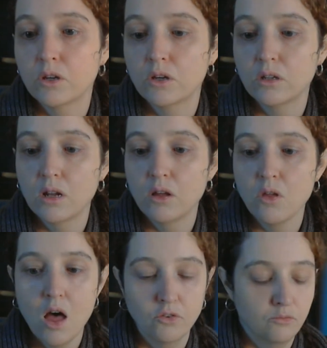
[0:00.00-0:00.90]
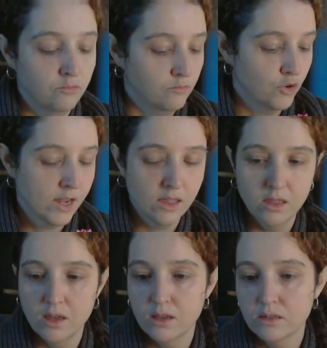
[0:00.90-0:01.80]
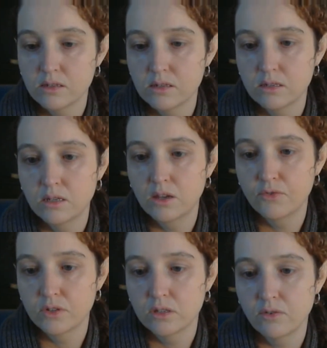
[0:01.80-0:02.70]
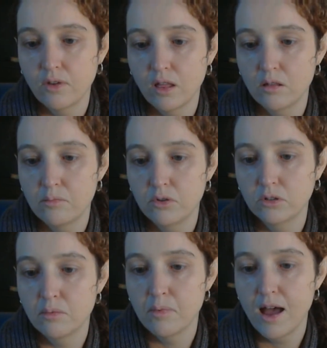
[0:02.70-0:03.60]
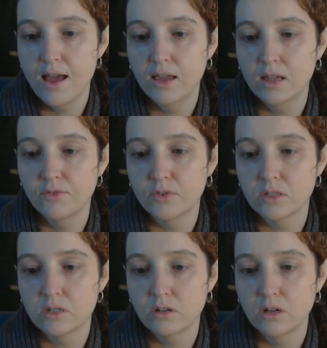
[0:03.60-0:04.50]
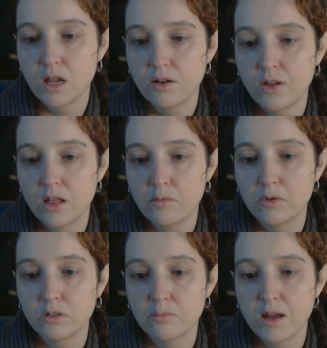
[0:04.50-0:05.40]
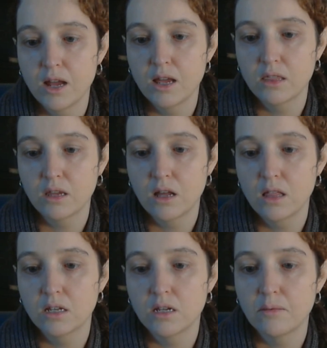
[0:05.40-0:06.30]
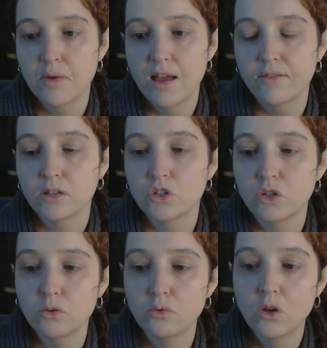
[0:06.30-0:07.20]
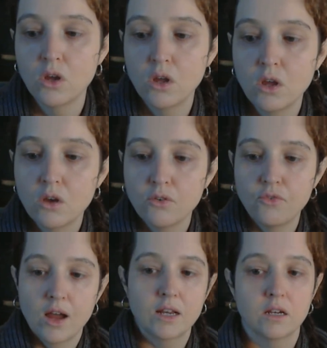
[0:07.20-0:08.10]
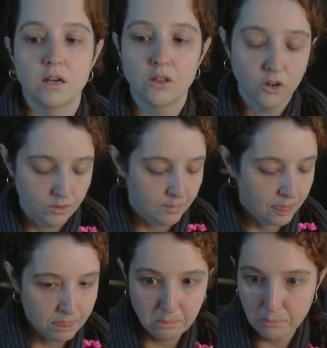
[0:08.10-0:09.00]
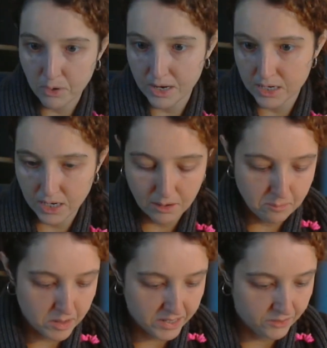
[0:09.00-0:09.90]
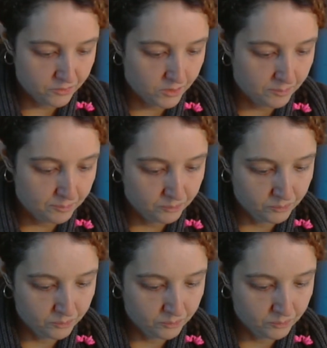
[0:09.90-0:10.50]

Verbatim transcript: Good. I'll, I'll drink this, see if it's available to buy, and if it's still not available to buy, I think I'll end up having to find another brand I can buy it from.